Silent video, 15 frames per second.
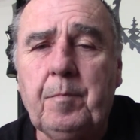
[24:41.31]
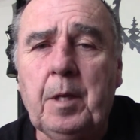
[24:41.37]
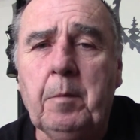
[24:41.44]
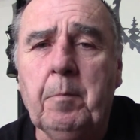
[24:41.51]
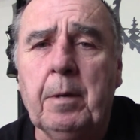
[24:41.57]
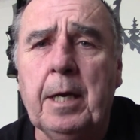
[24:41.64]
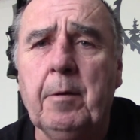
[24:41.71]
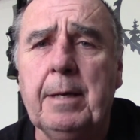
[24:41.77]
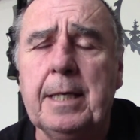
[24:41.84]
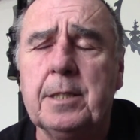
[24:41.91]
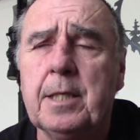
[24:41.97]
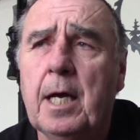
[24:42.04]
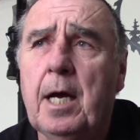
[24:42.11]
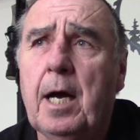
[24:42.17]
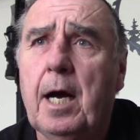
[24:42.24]
But anyways,
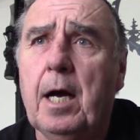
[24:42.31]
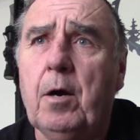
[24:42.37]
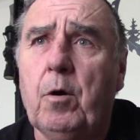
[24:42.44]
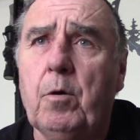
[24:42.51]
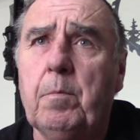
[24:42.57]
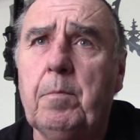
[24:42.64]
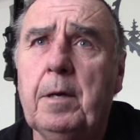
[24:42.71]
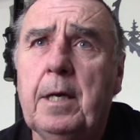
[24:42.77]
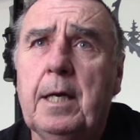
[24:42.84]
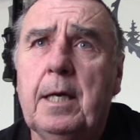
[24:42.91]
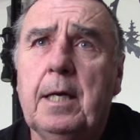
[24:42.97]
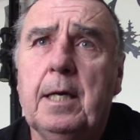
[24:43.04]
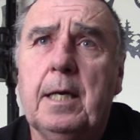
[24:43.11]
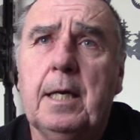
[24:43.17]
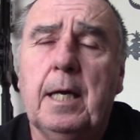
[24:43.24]
I hope
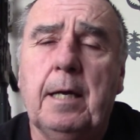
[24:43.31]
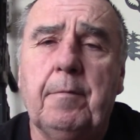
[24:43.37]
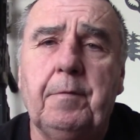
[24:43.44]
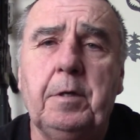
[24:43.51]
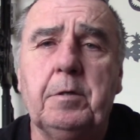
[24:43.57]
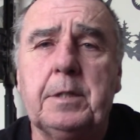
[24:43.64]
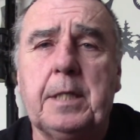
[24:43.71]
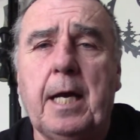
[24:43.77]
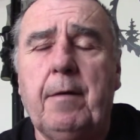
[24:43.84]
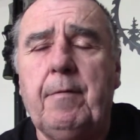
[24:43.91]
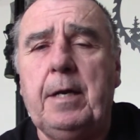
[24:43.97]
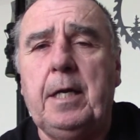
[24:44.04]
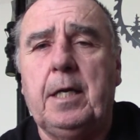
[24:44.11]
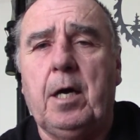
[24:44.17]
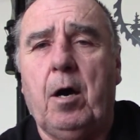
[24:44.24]
if you have
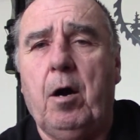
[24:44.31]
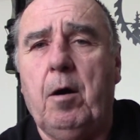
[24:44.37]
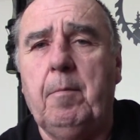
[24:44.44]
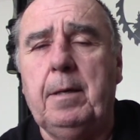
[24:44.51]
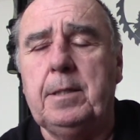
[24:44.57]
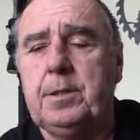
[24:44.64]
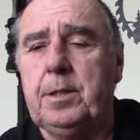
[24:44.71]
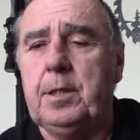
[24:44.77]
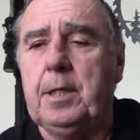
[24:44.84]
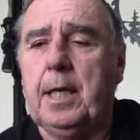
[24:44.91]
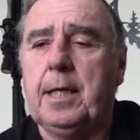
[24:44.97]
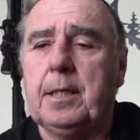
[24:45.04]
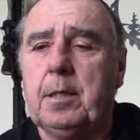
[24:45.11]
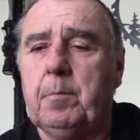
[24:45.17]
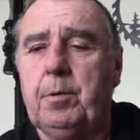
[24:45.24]
any comments you'd
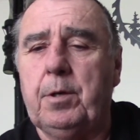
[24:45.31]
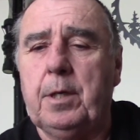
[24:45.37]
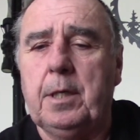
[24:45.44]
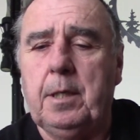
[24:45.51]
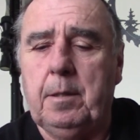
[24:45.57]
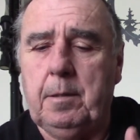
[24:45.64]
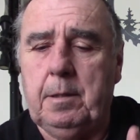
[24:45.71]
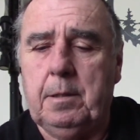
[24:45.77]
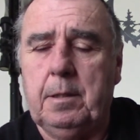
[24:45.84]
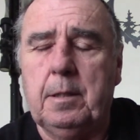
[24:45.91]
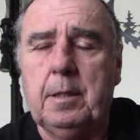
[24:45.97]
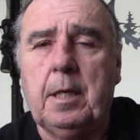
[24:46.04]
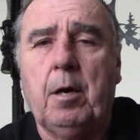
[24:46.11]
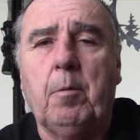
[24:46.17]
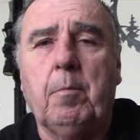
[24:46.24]
like to put in
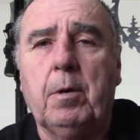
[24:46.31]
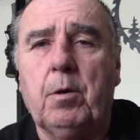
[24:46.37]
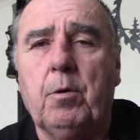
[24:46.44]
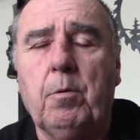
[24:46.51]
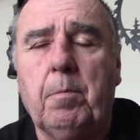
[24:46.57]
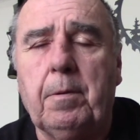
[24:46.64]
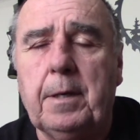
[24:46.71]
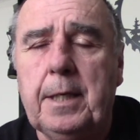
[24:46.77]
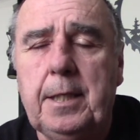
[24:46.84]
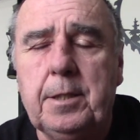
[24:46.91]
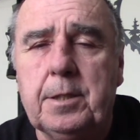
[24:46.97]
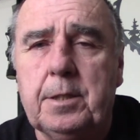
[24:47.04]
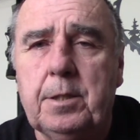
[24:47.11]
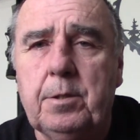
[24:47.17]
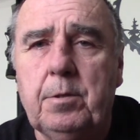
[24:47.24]
down below,
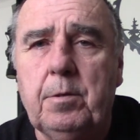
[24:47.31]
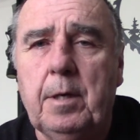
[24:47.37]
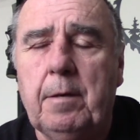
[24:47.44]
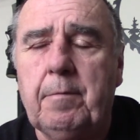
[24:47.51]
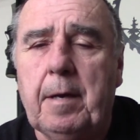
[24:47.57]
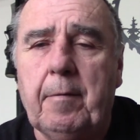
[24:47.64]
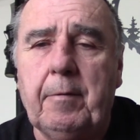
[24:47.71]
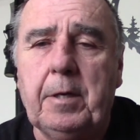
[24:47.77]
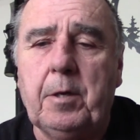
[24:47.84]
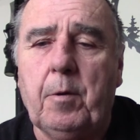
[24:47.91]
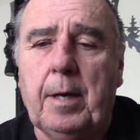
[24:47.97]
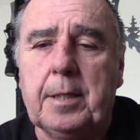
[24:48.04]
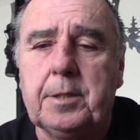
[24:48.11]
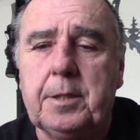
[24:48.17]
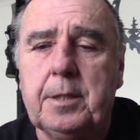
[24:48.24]
please do. If you have any
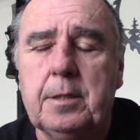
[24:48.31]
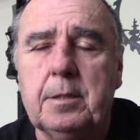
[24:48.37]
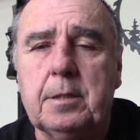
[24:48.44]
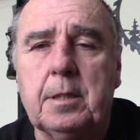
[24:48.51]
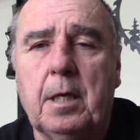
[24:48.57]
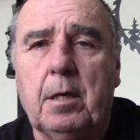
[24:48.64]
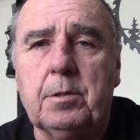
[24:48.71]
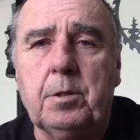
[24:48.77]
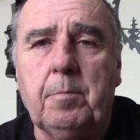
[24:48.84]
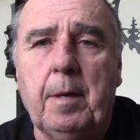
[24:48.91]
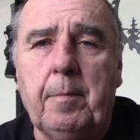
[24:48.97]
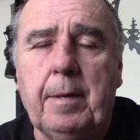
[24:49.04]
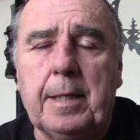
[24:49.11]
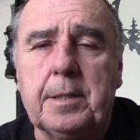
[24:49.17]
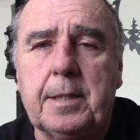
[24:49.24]
questions, I'll do my
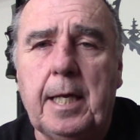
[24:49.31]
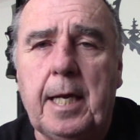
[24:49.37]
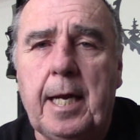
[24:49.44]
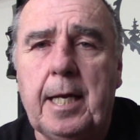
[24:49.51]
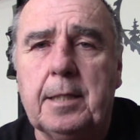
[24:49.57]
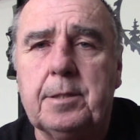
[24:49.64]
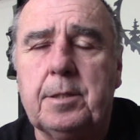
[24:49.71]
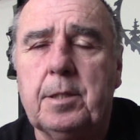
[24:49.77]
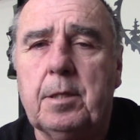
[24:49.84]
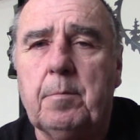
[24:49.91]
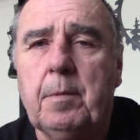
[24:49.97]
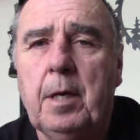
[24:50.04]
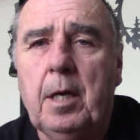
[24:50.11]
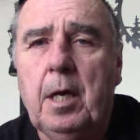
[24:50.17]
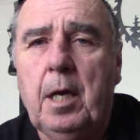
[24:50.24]
best to answer
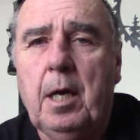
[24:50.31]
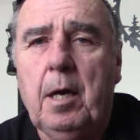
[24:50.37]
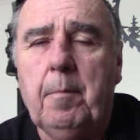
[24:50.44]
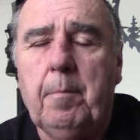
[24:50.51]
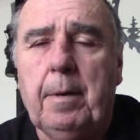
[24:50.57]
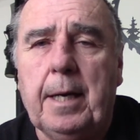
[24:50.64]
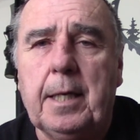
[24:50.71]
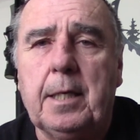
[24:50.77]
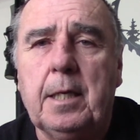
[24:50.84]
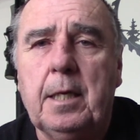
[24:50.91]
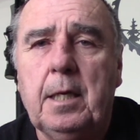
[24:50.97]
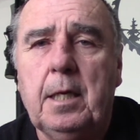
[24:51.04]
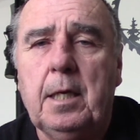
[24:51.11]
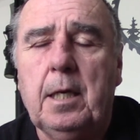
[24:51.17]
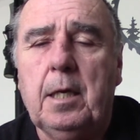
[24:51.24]
them. But
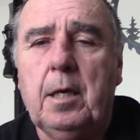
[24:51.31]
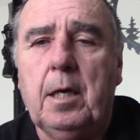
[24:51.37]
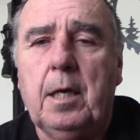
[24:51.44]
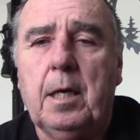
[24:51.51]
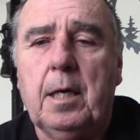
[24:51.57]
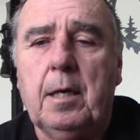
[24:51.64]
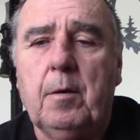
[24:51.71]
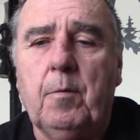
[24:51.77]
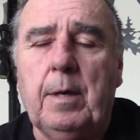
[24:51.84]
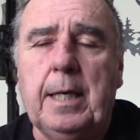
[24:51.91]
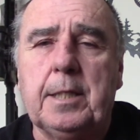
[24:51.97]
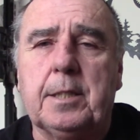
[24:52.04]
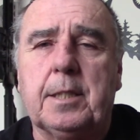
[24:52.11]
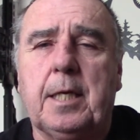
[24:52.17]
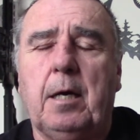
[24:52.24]
when
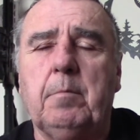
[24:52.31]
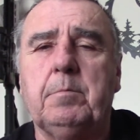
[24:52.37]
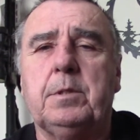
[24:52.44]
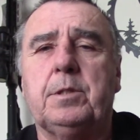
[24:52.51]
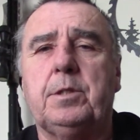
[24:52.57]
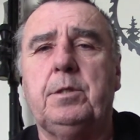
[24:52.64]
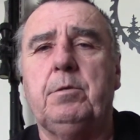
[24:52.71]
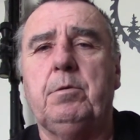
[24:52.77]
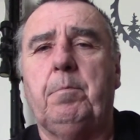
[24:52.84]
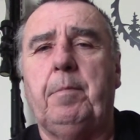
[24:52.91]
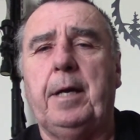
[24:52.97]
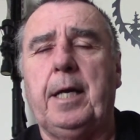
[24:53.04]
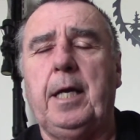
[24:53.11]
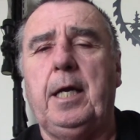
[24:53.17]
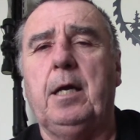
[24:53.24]
it comes to
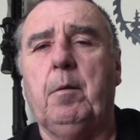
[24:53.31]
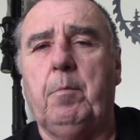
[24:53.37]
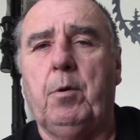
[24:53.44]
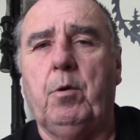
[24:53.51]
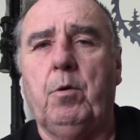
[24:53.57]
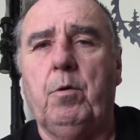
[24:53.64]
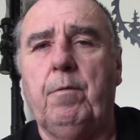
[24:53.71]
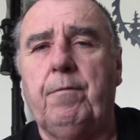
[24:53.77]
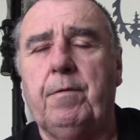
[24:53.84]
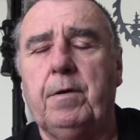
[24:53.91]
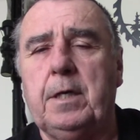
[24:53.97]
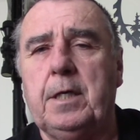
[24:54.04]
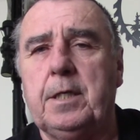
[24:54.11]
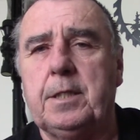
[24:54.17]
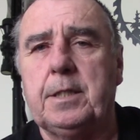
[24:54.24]
picking a bow for
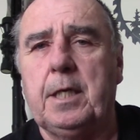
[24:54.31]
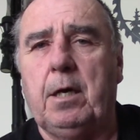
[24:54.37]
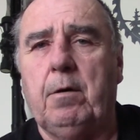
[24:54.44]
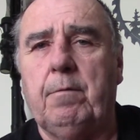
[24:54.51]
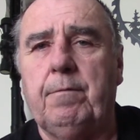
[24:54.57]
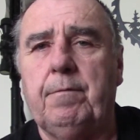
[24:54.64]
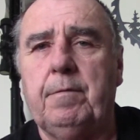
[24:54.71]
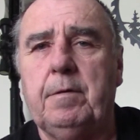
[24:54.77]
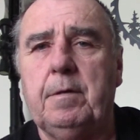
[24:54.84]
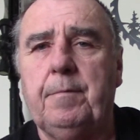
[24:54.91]
yourself,